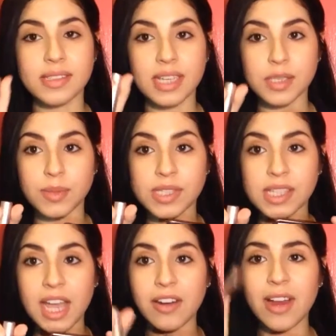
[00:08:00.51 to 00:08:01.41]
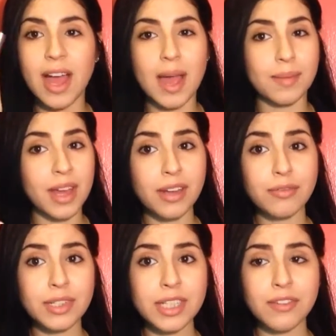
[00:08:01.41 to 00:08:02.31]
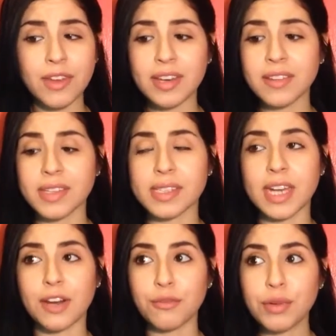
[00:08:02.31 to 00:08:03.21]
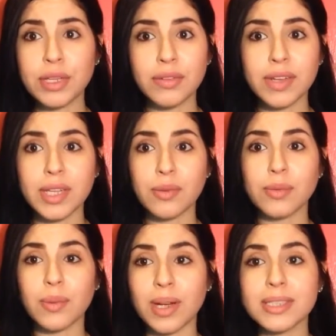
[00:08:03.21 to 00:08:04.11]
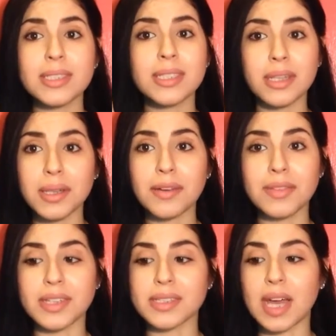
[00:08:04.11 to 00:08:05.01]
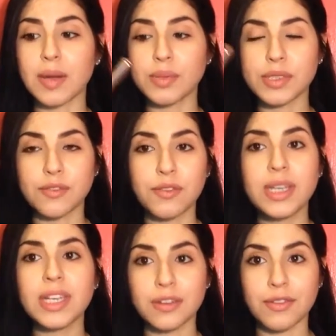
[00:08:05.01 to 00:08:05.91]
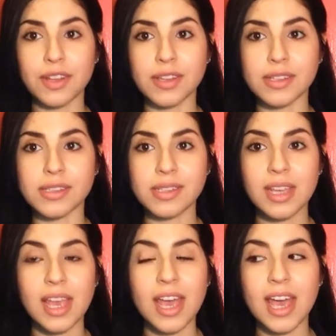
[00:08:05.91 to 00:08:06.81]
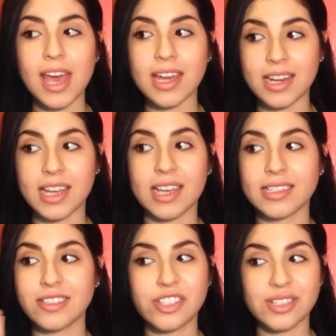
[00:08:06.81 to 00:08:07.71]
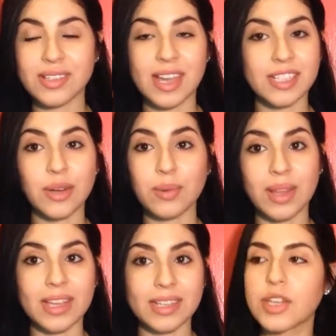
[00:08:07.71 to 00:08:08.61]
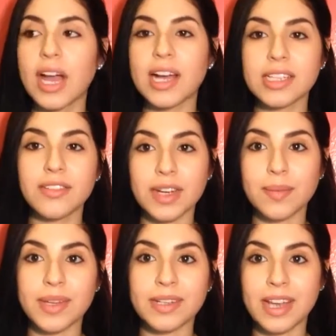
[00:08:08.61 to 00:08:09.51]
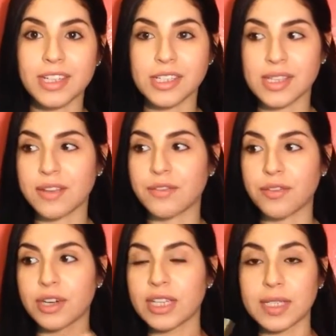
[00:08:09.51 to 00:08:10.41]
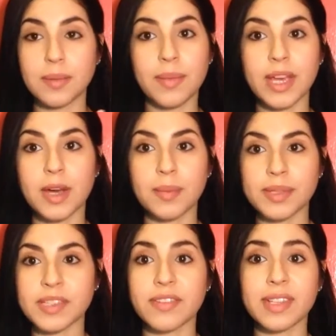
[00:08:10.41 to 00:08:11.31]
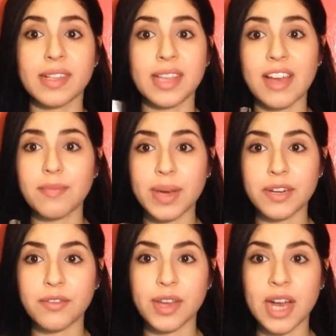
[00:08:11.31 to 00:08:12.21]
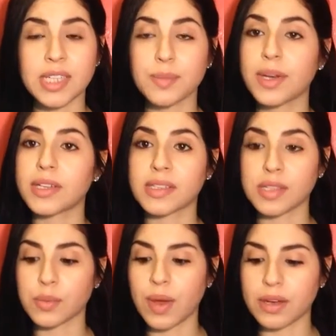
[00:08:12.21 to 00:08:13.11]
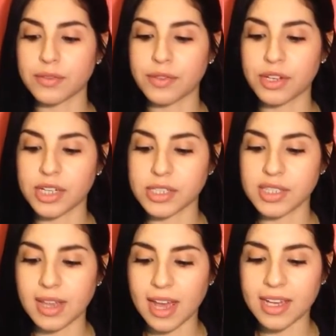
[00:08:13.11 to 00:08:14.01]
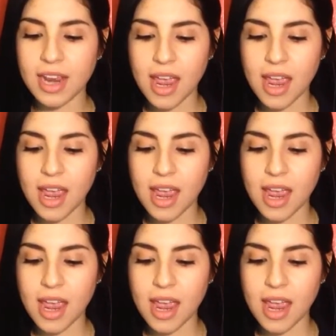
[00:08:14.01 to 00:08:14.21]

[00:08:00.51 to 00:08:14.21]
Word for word: Sex Mascara. I'm not really a fan of this, and I really, really wanted to love this. I was fiending for this and I just I don't like it. So I highly recommend HSN for like makeup and stuff like that. They have Benefit Cosmetics as well if you're into that.